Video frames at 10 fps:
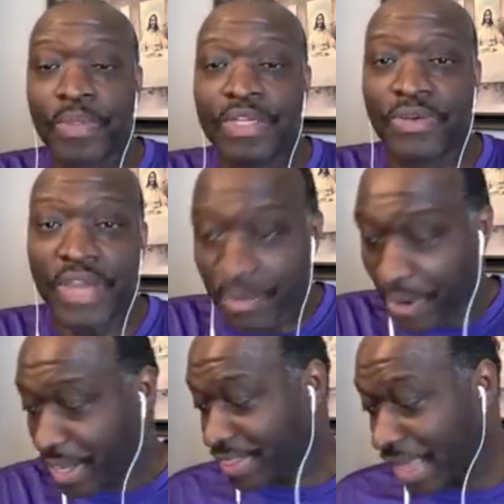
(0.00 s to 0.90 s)
So
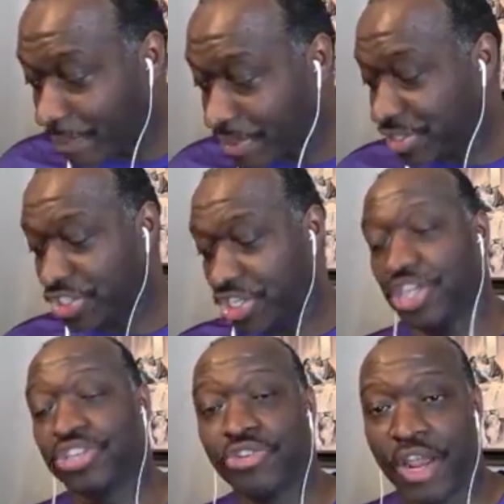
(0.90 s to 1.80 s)
anyway, that was the
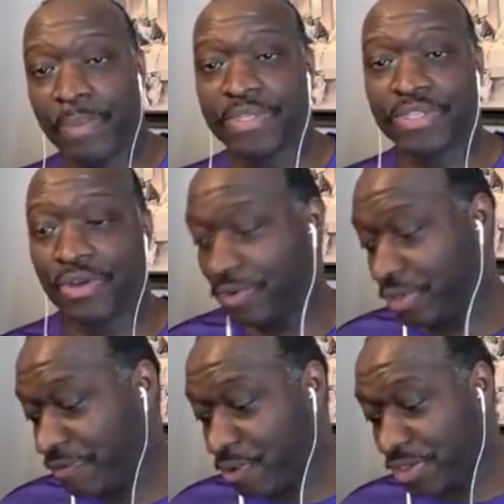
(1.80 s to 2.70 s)
junk drawer episode.
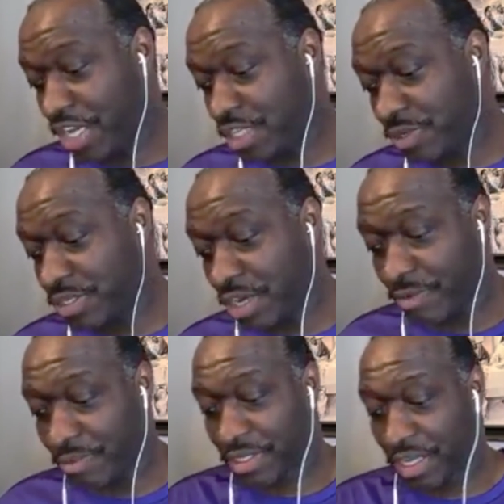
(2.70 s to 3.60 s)
The 4 things we
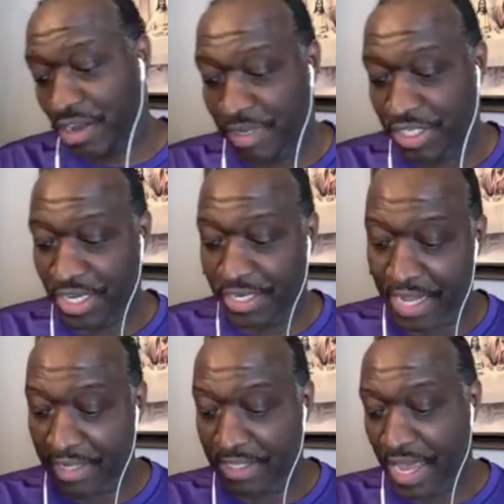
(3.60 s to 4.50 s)
covered was a government
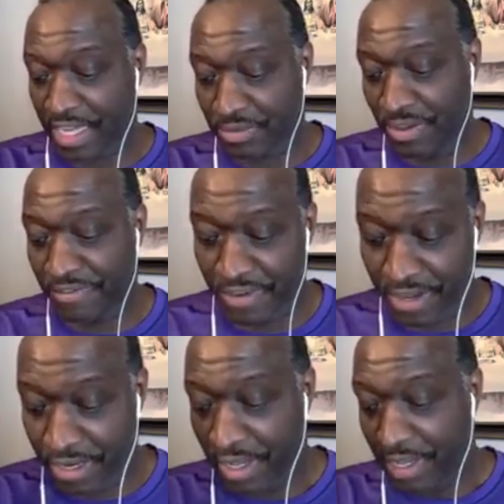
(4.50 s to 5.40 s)
shutdown, tax
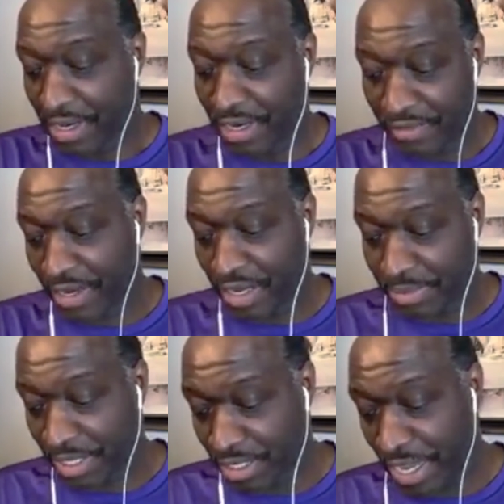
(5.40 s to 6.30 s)
refund, living up
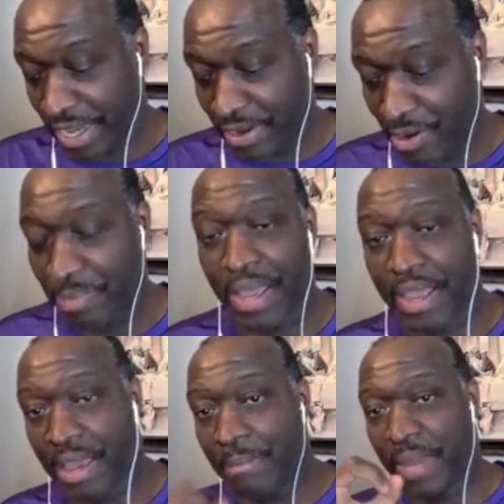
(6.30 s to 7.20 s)
to your take-home
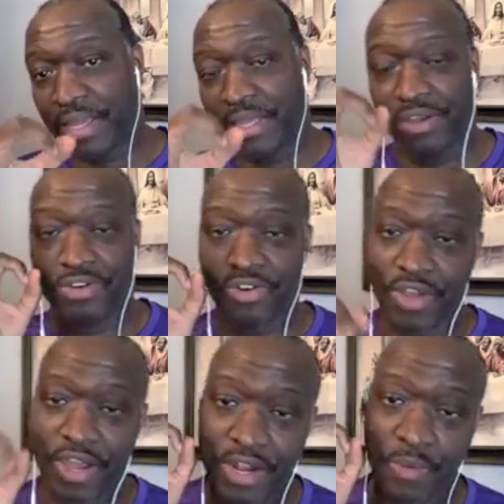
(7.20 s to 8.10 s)
pay, and making your
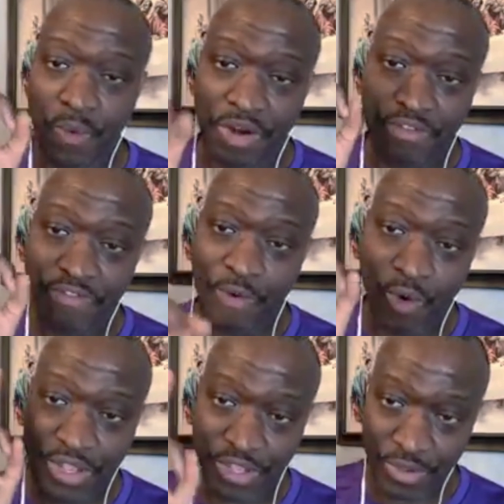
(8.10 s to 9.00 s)
credit work
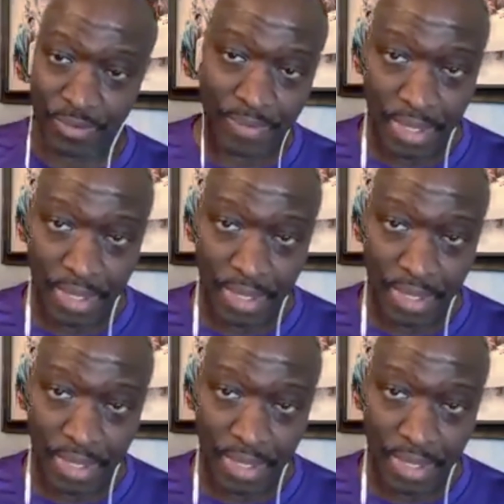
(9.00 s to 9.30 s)
for you.